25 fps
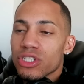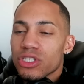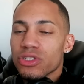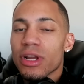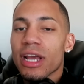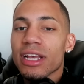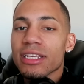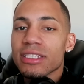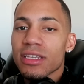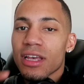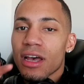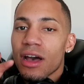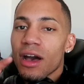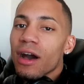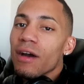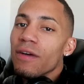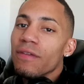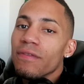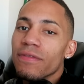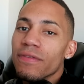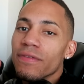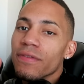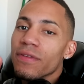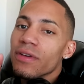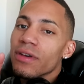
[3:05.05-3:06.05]
stress
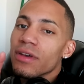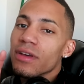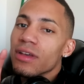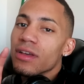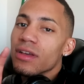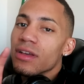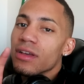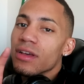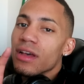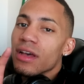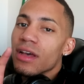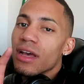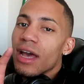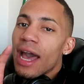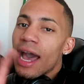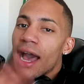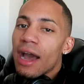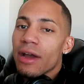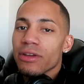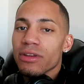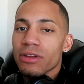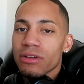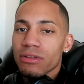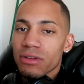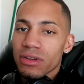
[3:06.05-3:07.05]
of
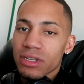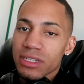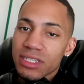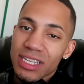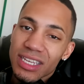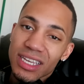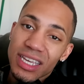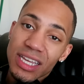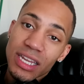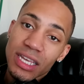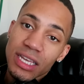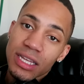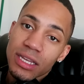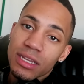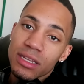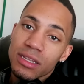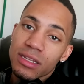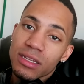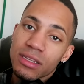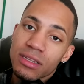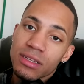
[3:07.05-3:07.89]
how you're going to get it